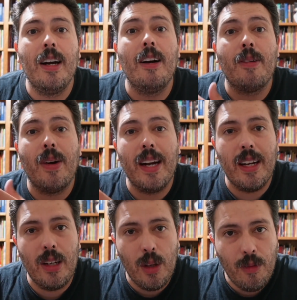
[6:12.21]
of creating
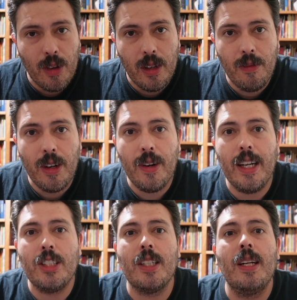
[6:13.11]
a new field
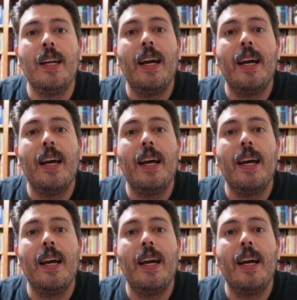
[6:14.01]
configuration